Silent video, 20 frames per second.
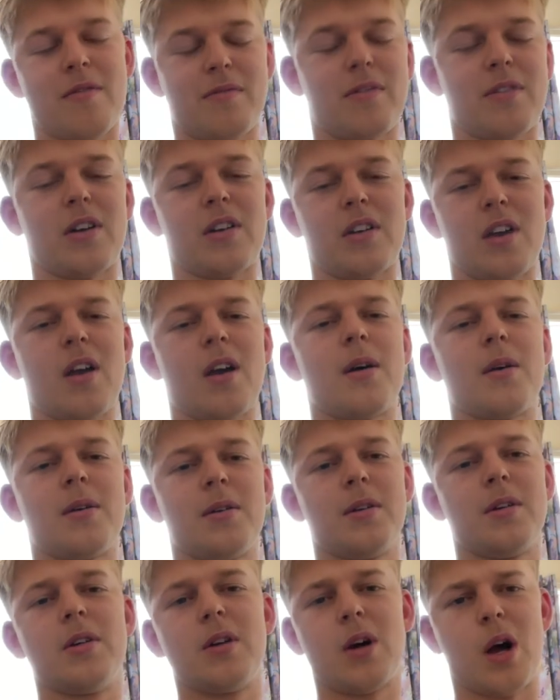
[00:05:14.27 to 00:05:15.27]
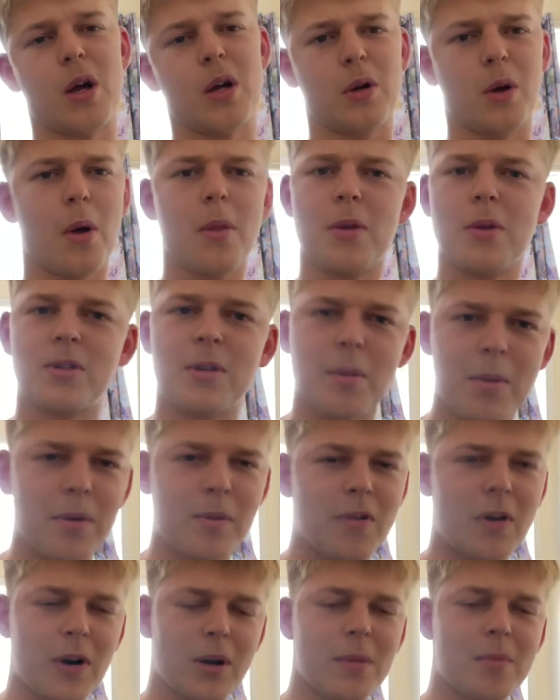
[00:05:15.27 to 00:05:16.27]
fuck yeah, I got this, I'm a
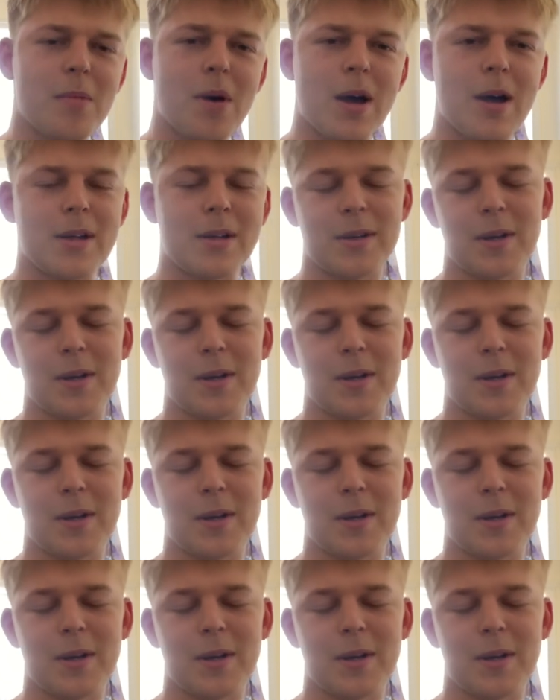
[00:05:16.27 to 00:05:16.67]
fucking man.